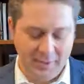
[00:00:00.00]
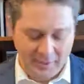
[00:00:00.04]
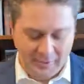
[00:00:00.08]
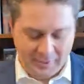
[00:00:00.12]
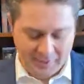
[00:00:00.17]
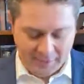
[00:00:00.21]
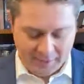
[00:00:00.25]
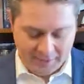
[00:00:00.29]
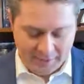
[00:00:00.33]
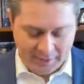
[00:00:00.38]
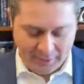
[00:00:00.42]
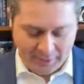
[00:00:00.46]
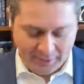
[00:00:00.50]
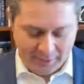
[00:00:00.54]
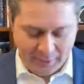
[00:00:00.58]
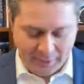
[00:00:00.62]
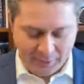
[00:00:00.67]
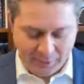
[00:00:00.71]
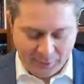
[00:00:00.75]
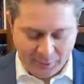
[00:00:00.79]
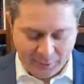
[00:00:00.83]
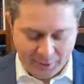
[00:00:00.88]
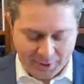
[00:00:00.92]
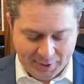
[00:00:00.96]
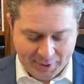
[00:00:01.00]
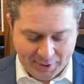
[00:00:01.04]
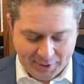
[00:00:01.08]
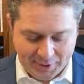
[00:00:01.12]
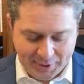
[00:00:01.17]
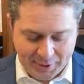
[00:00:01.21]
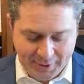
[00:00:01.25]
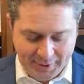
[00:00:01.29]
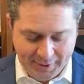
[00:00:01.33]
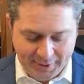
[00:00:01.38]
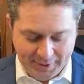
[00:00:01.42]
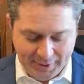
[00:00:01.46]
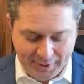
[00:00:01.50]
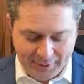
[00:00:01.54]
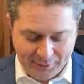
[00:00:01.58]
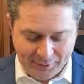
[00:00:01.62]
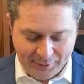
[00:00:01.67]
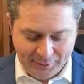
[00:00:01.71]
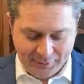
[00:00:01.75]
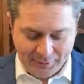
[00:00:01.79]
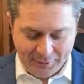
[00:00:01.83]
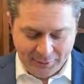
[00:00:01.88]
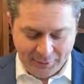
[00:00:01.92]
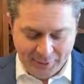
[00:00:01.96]
S another question came
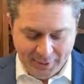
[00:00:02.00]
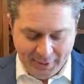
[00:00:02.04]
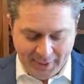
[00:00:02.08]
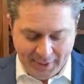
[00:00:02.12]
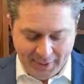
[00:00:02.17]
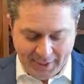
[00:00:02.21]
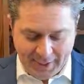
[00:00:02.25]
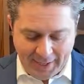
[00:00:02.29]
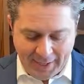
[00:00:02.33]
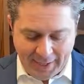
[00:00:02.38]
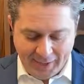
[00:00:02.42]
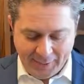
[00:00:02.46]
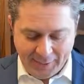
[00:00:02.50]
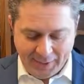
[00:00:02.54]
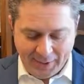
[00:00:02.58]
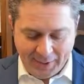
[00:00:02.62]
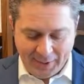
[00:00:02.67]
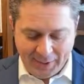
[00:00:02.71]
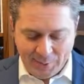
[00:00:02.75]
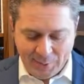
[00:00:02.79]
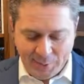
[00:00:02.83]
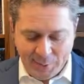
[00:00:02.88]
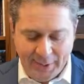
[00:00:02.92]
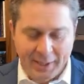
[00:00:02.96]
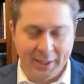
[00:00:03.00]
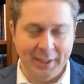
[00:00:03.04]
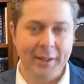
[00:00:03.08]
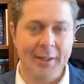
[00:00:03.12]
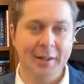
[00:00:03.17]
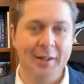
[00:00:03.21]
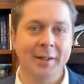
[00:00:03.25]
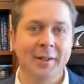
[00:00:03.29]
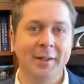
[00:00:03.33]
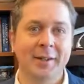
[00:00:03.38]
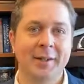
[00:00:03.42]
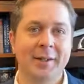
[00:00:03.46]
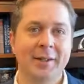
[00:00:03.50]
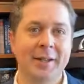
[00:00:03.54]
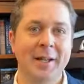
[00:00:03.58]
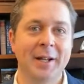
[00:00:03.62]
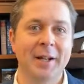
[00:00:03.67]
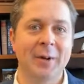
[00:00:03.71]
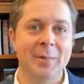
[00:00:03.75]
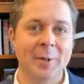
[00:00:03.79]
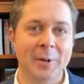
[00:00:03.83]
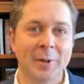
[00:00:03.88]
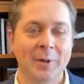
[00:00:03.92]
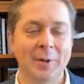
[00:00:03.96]
through how can they win
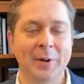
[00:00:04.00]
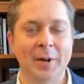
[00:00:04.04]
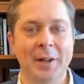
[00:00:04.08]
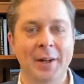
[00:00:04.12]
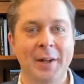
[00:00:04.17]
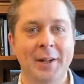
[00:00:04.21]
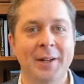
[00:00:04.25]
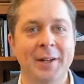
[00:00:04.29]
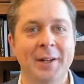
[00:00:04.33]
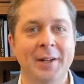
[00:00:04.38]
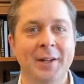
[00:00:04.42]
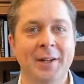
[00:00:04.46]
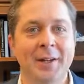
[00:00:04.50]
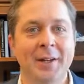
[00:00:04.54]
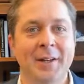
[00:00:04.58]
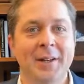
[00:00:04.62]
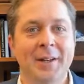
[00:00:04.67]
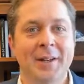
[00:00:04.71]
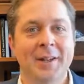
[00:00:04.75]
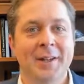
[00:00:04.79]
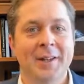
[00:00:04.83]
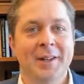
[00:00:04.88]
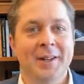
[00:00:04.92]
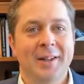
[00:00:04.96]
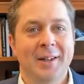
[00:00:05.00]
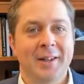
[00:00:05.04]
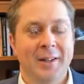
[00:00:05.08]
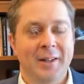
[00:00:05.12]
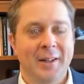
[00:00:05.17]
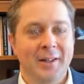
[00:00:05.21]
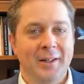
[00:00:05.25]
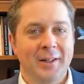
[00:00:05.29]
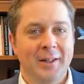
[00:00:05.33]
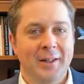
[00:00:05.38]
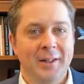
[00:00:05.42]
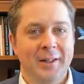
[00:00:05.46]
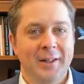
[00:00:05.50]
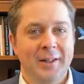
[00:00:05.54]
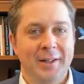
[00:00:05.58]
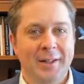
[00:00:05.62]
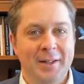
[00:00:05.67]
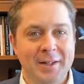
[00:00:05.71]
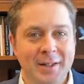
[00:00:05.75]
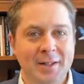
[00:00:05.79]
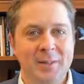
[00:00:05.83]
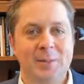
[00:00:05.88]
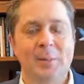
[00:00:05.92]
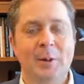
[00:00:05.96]
in a minority?
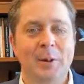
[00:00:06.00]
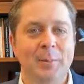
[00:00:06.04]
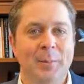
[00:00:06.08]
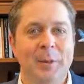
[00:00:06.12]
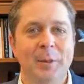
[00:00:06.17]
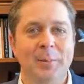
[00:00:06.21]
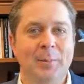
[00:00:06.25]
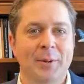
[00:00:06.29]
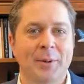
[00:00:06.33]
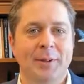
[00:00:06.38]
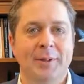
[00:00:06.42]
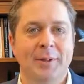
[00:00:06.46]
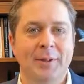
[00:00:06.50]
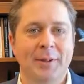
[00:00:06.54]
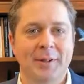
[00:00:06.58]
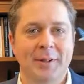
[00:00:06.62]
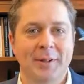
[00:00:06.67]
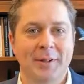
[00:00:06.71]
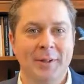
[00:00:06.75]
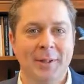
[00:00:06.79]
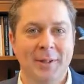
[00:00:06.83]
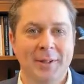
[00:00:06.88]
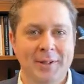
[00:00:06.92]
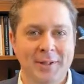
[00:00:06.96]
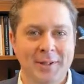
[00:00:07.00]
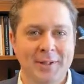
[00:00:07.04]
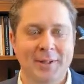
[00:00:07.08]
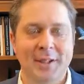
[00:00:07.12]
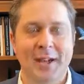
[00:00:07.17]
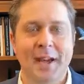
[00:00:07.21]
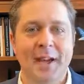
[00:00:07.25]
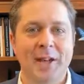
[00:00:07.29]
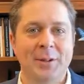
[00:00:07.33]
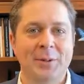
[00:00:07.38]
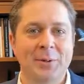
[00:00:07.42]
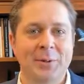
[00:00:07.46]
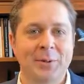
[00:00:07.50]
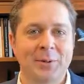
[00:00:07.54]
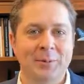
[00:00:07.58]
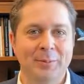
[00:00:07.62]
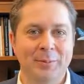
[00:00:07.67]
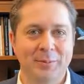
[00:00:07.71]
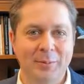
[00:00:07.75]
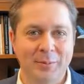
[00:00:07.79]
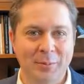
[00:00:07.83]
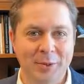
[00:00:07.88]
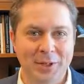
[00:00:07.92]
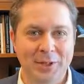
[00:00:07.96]
This is what people in Saskatchewan,
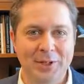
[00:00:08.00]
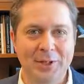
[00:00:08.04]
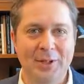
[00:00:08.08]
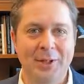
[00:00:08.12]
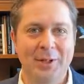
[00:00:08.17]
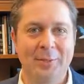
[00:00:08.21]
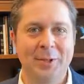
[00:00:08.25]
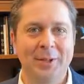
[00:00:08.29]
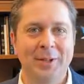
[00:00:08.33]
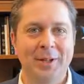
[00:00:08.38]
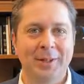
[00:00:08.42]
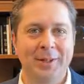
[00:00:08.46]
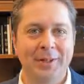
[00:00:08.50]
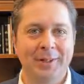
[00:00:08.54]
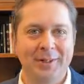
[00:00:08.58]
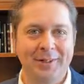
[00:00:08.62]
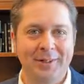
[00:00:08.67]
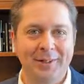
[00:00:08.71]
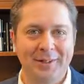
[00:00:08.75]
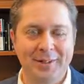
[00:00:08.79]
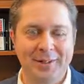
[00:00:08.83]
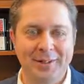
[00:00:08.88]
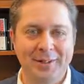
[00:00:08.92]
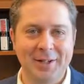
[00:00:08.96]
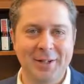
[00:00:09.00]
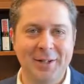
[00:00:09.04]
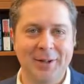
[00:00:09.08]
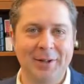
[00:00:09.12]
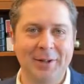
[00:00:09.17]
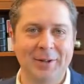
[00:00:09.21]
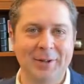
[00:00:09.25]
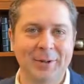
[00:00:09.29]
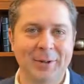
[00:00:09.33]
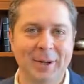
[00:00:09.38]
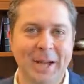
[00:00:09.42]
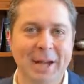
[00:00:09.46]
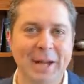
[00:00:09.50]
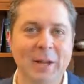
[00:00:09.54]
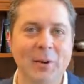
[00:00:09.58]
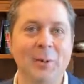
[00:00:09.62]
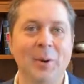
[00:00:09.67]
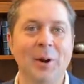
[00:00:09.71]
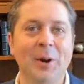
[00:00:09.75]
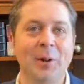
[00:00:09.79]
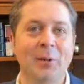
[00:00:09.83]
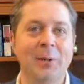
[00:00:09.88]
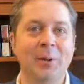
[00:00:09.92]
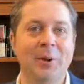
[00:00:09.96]
British Columbia, Ontario,
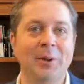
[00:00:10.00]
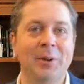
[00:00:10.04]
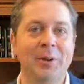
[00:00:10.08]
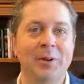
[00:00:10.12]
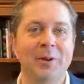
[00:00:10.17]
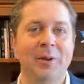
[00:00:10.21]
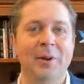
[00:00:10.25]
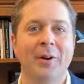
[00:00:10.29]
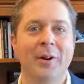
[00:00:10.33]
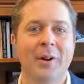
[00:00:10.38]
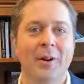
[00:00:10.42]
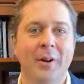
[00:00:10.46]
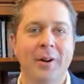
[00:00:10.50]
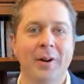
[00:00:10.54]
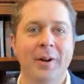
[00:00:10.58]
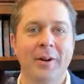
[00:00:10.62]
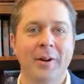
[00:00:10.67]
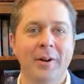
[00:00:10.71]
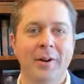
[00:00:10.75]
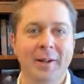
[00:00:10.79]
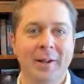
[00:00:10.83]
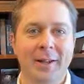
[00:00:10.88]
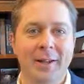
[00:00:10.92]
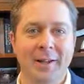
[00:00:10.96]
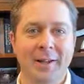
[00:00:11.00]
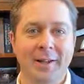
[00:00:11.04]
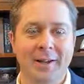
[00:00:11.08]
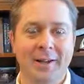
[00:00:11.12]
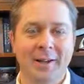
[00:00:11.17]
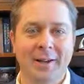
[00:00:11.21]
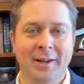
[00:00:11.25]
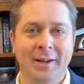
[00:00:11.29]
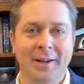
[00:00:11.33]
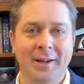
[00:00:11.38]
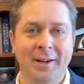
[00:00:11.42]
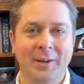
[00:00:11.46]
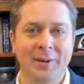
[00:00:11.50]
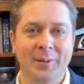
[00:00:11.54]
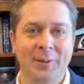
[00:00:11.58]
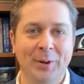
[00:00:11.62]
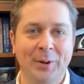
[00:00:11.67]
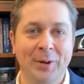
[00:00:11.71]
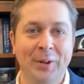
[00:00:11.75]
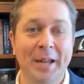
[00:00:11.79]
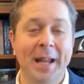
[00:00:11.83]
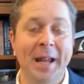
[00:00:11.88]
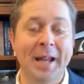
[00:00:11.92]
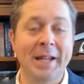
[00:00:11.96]
anywhere where there are uh,
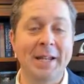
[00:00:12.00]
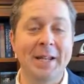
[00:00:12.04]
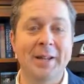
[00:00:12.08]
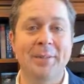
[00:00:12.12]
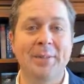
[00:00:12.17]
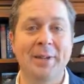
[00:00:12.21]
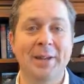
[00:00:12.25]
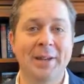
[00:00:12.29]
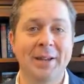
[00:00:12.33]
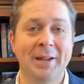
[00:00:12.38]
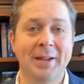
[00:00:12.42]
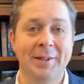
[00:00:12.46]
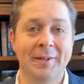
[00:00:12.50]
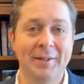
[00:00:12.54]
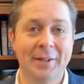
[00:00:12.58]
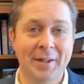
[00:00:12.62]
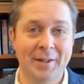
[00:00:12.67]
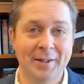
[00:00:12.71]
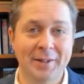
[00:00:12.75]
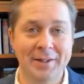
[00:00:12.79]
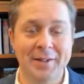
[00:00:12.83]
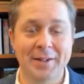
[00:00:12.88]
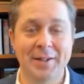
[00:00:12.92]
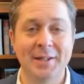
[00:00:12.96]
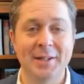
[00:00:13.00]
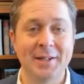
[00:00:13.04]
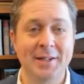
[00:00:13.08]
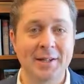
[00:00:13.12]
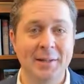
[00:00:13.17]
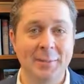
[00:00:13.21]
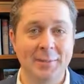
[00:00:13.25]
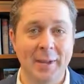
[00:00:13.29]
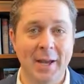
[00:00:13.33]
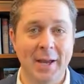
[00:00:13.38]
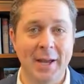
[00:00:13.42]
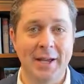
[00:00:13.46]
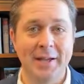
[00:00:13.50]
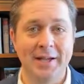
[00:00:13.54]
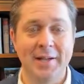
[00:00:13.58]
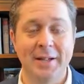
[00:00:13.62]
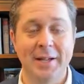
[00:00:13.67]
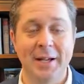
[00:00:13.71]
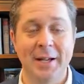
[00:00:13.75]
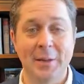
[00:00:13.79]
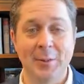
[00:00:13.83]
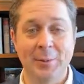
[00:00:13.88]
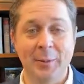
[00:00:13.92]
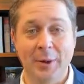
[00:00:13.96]
where the NDP have held seats in the past,
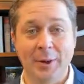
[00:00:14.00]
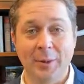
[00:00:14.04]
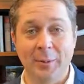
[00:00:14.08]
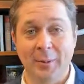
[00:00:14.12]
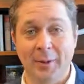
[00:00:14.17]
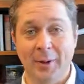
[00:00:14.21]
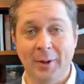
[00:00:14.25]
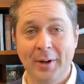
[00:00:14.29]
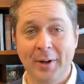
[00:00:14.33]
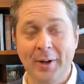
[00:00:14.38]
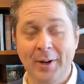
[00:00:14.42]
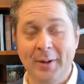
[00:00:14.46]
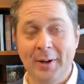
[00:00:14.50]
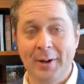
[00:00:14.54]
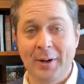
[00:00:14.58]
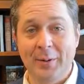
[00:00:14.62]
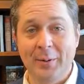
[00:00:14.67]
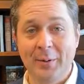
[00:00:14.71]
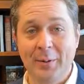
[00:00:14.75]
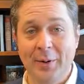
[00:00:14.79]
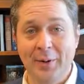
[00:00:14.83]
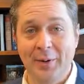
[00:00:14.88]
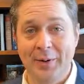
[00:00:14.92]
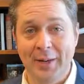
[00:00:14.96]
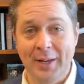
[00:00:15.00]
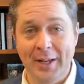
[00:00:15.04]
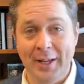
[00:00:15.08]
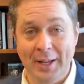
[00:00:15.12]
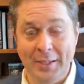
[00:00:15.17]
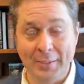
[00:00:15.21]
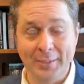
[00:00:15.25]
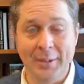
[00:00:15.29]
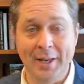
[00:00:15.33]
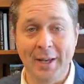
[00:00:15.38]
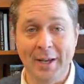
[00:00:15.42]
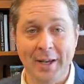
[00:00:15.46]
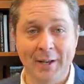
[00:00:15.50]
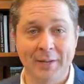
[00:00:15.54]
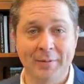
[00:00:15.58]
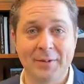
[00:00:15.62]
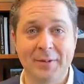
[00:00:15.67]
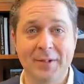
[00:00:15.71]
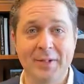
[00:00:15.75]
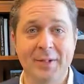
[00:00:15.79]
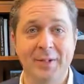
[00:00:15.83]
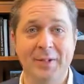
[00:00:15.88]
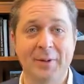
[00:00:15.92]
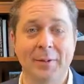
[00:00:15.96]
anywhere where, where the NDP have
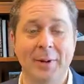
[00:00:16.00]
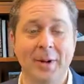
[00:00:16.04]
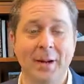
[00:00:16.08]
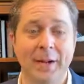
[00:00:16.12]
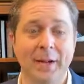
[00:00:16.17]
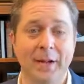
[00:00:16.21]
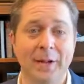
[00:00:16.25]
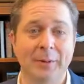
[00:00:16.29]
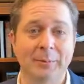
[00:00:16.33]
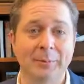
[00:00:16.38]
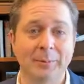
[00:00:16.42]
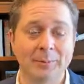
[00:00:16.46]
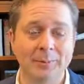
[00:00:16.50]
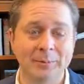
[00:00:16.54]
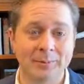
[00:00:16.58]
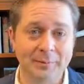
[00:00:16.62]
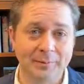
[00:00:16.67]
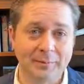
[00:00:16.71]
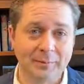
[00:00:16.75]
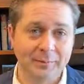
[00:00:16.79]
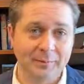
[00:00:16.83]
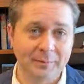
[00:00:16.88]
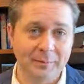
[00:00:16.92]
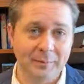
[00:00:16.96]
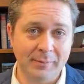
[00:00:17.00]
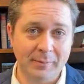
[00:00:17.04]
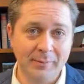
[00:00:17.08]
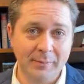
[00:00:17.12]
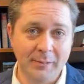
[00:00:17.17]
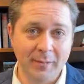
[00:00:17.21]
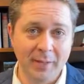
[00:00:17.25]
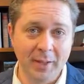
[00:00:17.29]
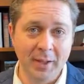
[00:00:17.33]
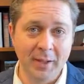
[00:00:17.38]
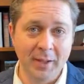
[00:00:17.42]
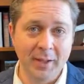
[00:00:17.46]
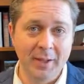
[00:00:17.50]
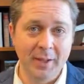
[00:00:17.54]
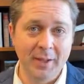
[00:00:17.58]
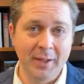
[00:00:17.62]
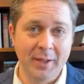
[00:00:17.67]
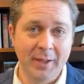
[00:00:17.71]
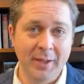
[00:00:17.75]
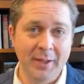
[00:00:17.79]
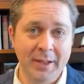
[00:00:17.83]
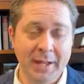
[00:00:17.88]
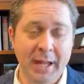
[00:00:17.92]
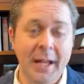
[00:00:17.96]
seats right now.
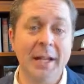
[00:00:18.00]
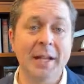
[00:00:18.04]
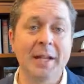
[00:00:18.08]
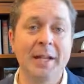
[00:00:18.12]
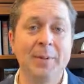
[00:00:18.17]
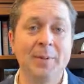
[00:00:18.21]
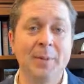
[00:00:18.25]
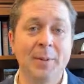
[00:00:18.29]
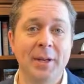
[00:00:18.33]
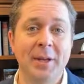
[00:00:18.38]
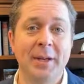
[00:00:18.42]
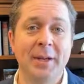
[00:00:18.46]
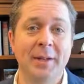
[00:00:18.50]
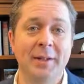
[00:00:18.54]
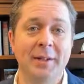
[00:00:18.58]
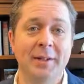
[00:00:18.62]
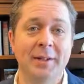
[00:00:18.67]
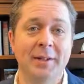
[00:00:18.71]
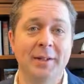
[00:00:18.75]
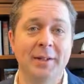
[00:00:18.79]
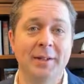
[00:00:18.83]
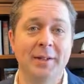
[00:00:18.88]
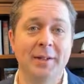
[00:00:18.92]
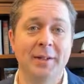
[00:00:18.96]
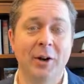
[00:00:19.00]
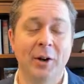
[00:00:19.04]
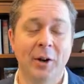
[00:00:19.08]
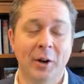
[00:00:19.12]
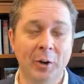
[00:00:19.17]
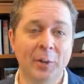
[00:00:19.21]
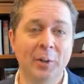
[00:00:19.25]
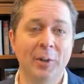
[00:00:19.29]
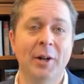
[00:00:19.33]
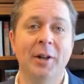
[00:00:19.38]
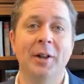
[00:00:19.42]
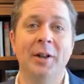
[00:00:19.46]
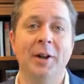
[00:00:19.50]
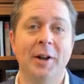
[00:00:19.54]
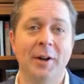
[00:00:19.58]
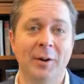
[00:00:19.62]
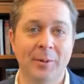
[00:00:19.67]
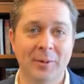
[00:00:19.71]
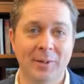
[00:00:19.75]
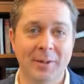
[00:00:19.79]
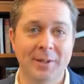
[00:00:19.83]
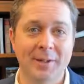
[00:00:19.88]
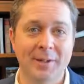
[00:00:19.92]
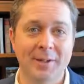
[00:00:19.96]
The NDP are going along
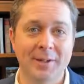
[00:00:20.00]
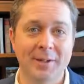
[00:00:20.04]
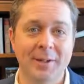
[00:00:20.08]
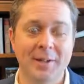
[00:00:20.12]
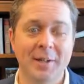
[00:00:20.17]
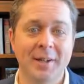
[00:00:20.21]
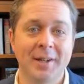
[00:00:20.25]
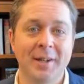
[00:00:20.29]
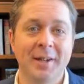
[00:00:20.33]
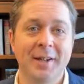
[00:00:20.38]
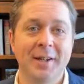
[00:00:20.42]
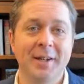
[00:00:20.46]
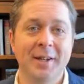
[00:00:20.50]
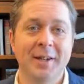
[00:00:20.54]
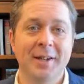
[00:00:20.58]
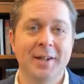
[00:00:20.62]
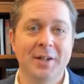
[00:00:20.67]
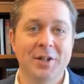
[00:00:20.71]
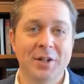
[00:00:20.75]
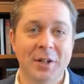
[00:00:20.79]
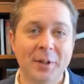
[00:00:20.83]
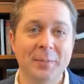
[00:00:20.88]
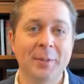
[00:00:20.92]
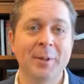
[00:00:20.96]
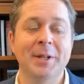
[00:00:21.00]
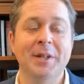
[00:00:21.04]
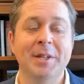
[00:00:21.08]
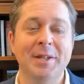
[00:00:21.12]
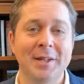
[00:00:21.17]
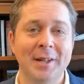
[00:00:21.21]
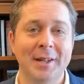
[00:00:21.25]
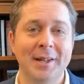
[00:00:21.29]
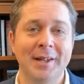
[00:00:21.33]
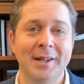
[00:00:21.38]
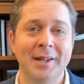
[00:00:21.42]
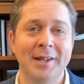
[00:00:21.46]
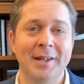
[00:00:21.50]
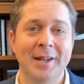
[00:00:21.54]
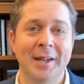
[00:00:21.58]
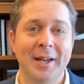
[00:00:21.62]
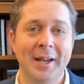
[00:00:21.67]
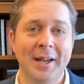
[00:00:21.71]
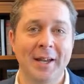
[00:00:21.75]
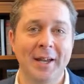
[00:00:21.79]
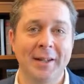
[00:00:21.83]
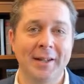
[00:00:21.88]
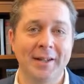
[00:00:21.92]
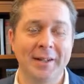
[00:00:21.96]
with this. Jagmeet Singh
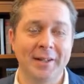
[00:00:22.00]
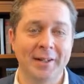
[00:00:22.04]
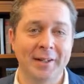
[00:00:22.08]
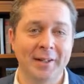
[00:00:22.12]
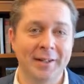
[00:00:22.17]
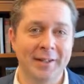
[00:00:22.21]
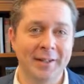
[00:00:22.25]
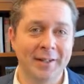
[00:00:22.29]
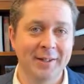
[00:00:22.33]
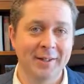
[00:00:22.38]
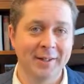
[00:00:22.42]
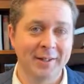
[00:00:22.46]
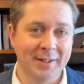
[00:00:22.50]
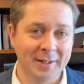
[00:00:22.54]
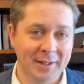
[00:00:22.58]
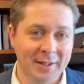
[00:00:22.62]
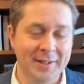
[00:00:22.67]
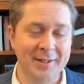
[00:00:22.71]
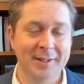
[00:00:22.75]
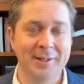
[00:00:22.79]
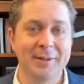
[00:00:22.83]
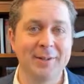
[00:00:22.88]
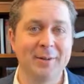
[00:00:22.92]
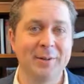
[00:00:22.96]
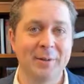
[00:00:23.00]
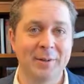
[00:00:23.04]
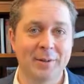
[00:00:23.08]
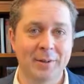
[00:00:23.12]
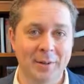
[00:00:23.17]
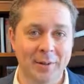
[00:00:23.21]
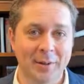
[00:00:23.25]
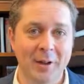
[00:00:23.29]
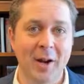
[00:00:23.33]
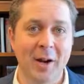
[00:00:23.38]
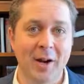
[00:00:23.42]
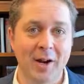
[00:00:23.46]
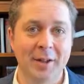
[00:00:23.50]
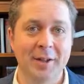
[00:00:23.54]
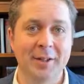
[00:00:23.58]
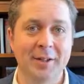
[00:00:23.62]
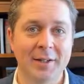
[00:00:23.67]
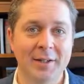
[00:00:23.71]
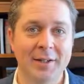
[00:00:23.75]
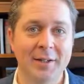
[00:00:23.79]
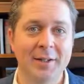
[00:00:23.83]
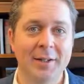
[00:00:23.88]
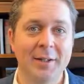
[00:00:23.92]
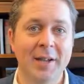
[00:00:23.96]
and his
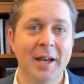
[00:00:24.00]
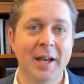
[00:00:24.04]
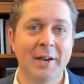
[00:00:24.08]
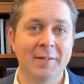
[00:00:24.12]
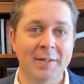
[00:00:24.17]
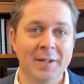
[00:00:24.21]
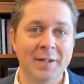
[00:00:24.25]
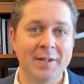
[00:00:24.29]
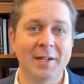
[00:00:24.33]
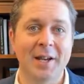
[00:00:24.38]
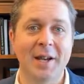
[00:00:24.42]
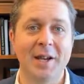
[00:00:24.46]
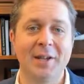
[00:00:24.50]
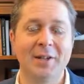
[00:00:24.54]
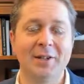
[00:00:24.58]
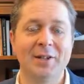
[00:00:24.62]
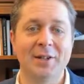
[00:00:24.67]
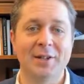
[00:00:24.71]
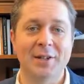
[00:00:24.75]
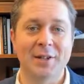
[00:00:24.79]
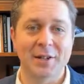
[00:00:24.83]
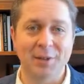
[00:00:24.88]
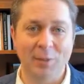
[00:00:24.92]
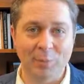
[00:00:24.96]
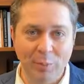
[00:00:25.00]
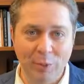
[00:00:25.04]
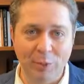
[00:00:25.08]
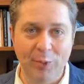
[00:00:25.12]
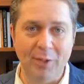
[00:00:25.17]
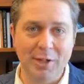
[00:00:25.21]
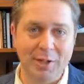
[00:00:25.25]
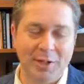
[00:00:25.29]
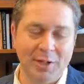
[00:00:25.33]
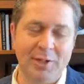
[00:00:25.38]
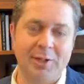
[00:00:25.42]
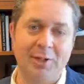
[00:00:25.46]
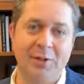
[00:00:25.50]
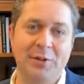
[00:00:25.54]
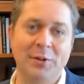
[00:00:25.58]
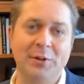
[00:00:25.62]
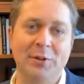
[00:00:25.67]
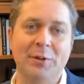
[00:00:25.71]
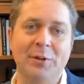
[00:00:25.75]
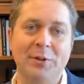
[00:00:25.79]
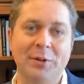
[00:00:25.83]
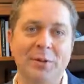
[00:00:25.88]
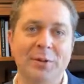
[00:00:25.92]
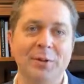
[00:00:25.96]
caucus have decided to support Justin
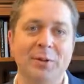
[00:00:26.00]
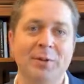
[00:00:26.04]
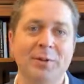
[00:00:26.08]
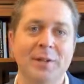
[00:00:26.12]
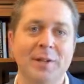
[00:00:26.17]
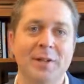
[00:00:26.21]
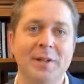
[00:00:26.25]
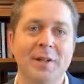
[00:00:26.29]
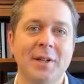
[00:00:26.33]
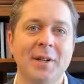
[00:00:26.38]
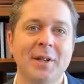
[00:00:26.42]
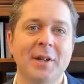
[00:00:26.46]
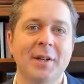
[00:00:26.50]
Trudeau's use